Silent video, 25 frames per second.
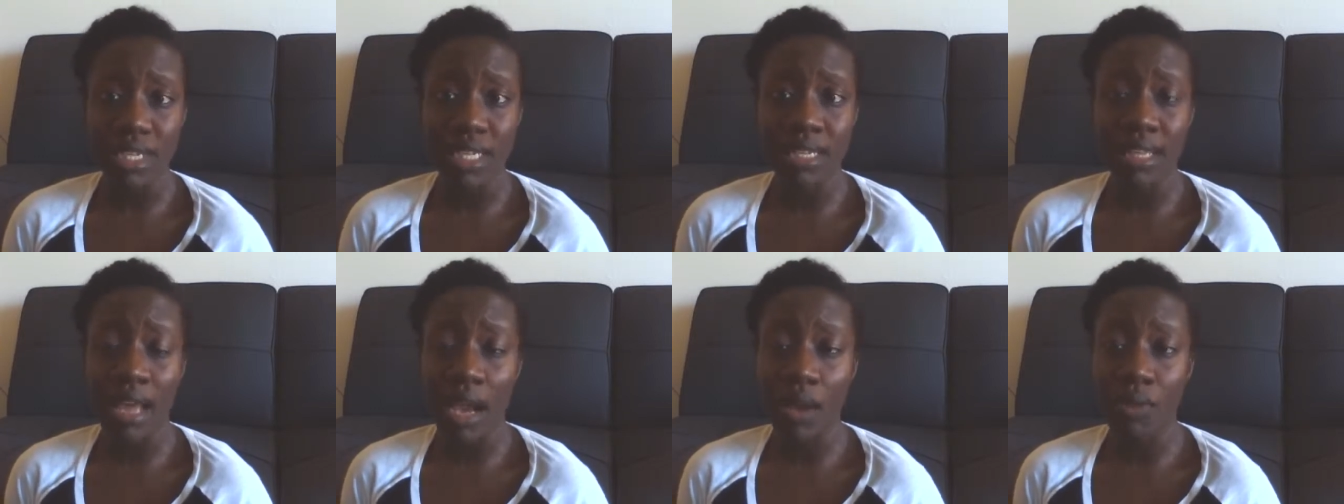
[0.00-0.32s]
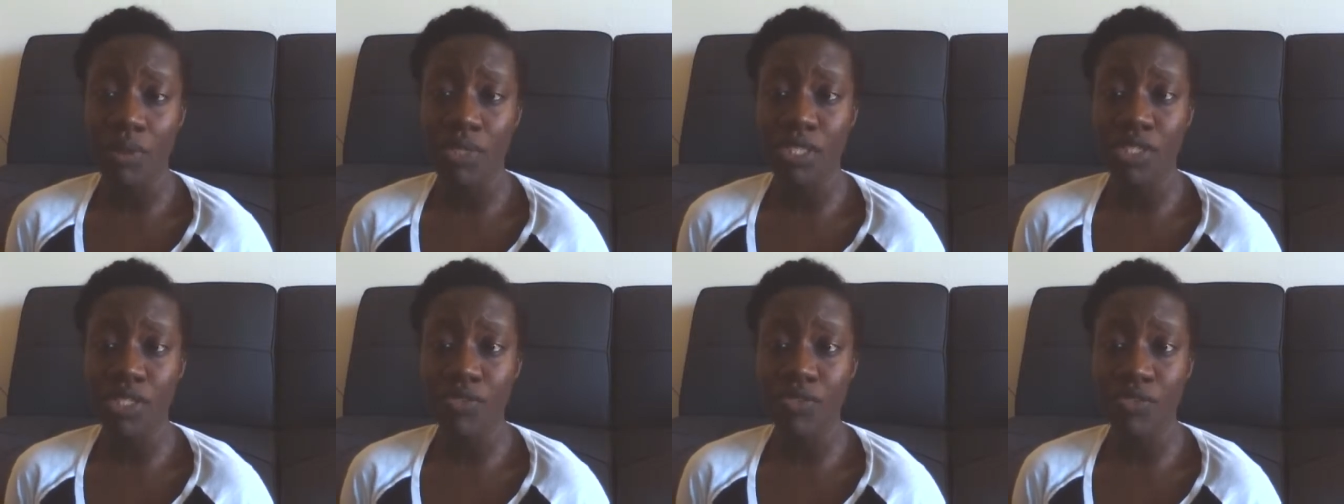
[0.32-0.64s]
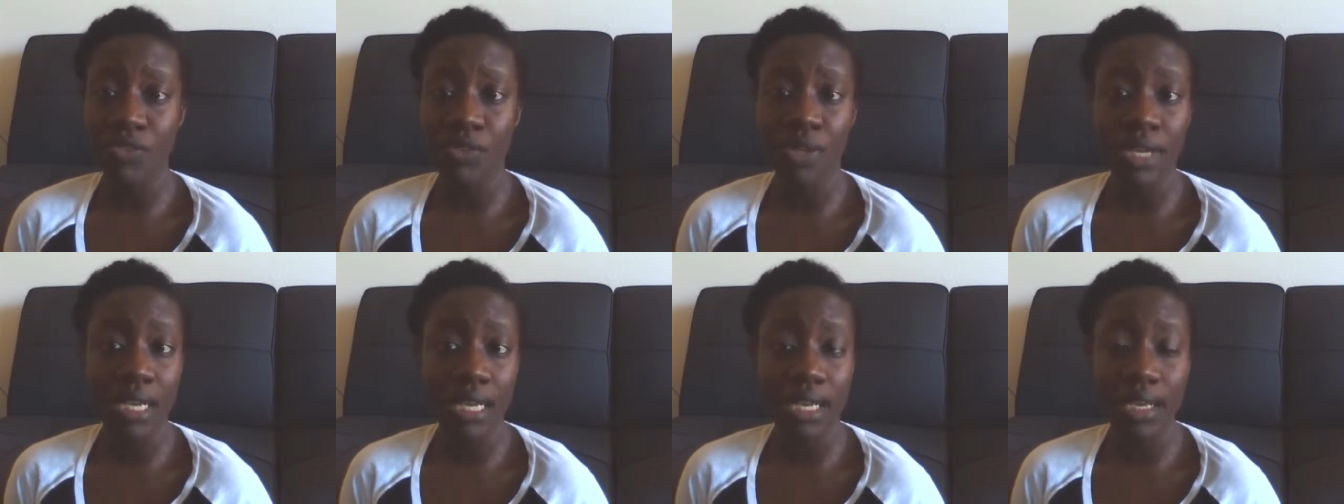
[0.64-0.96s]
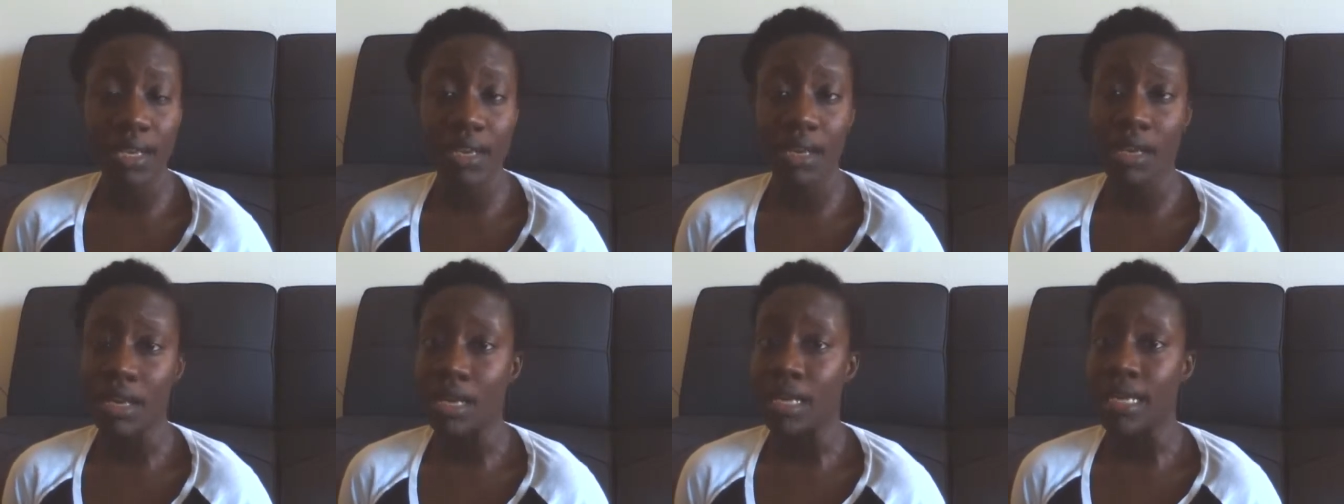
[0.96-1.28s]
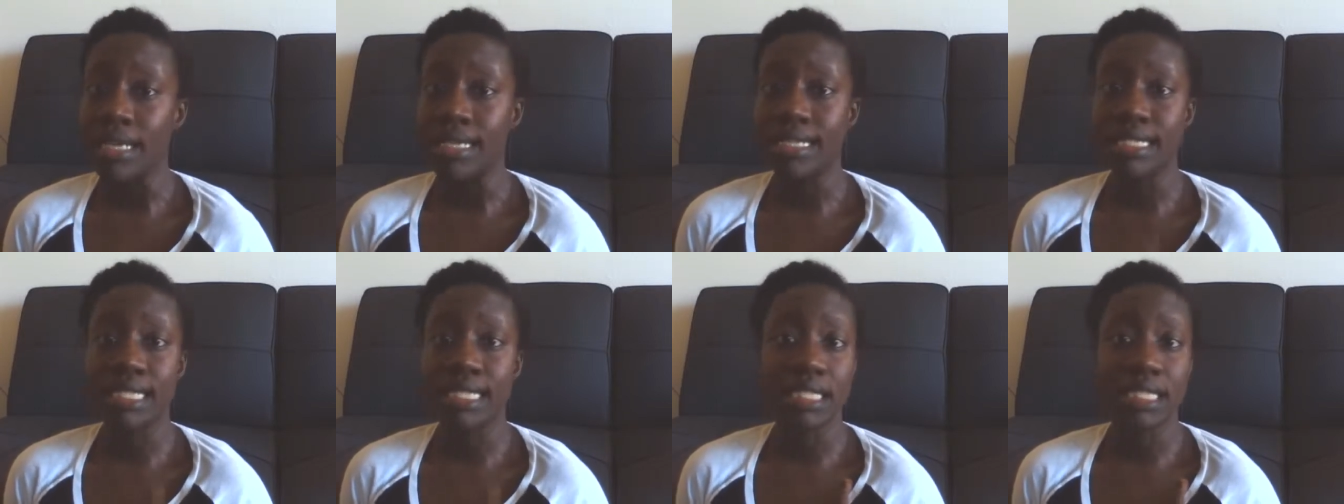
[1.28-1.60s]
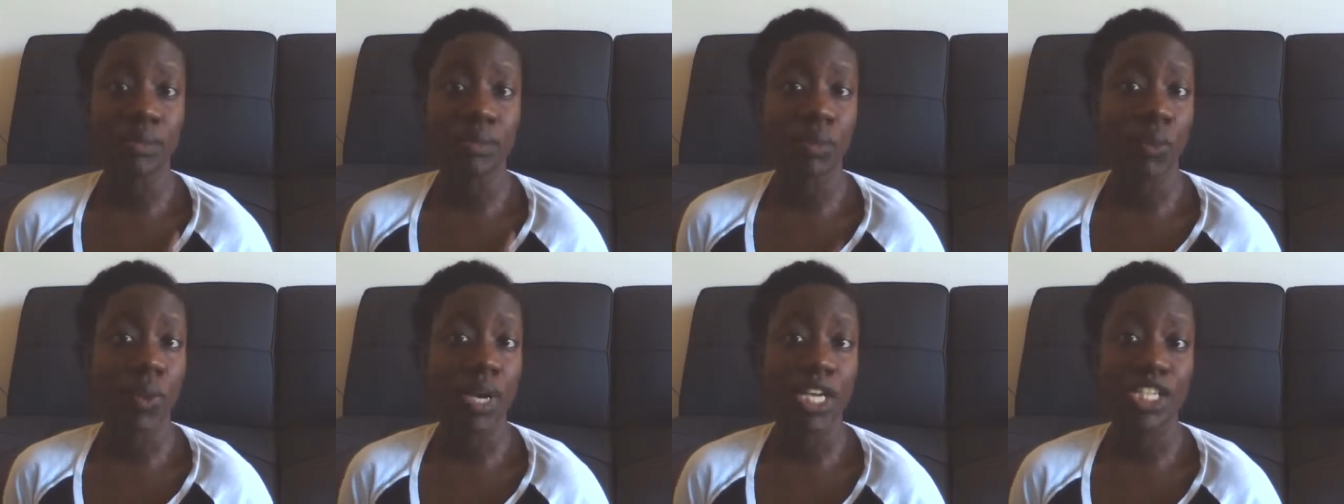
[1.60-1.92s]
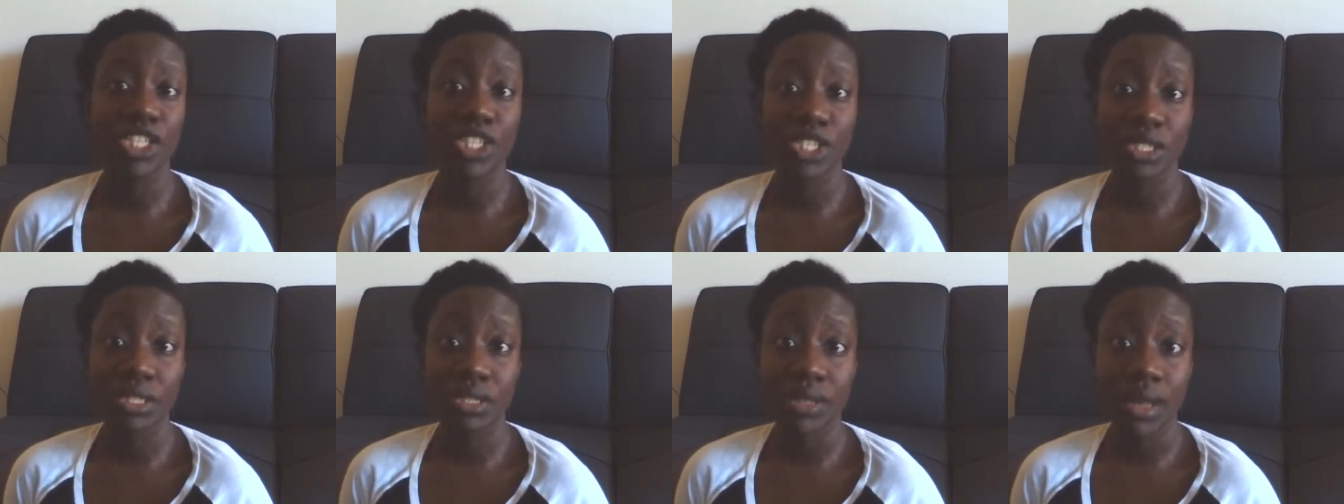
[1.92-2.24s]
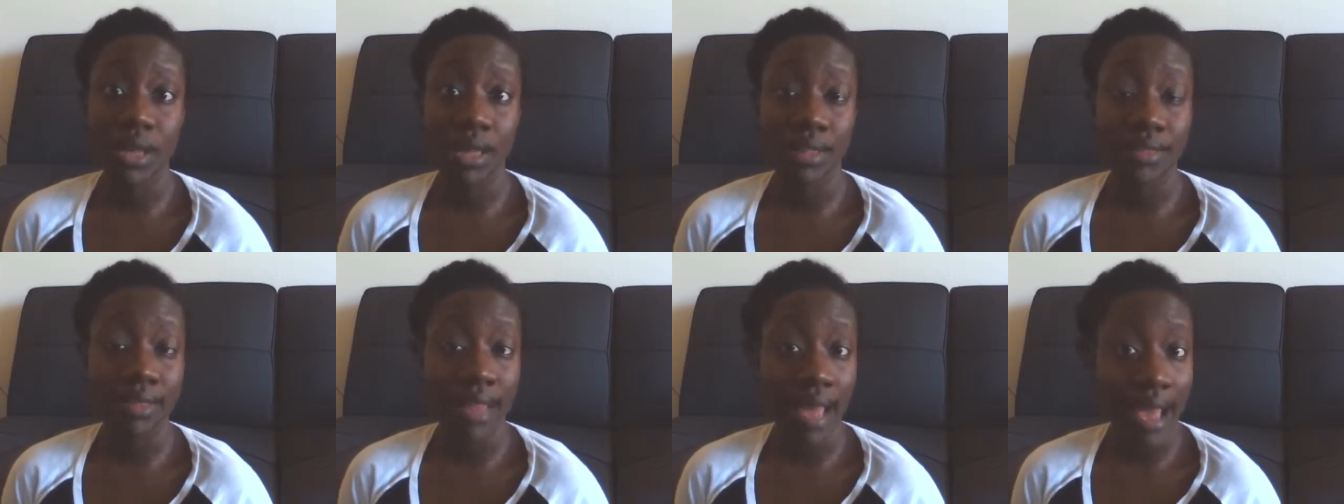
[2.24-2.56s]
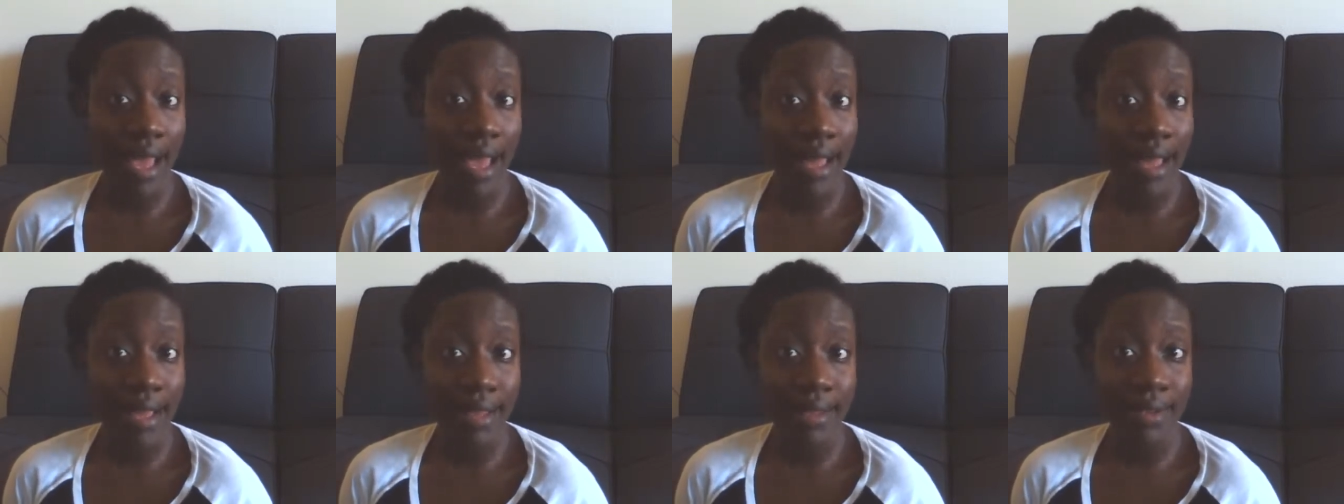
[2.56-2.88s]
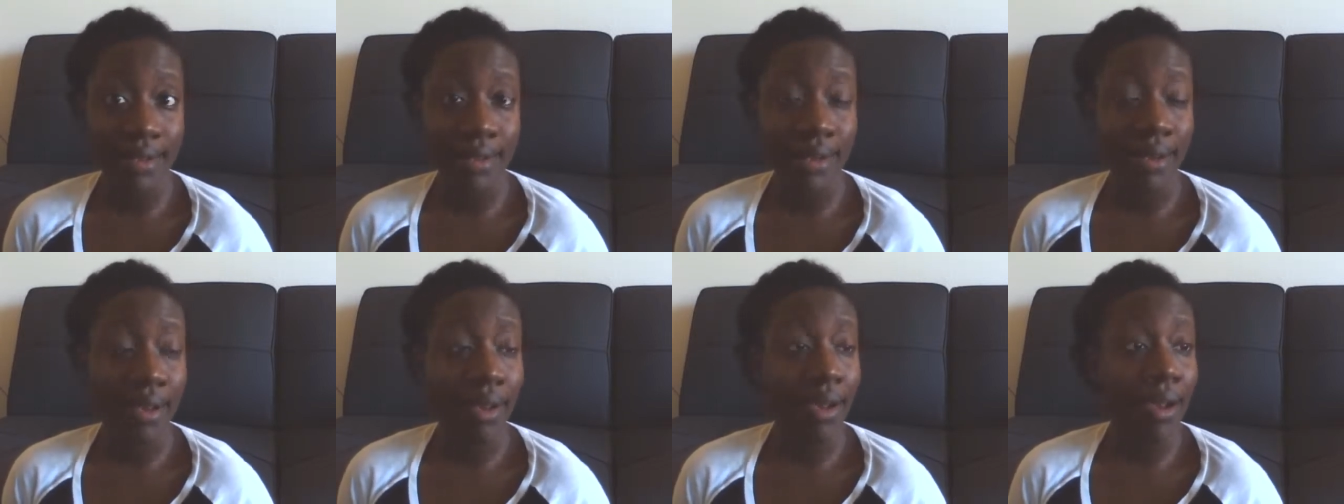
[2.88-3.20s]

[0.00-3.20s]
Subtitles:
that was free. Did some questions on that.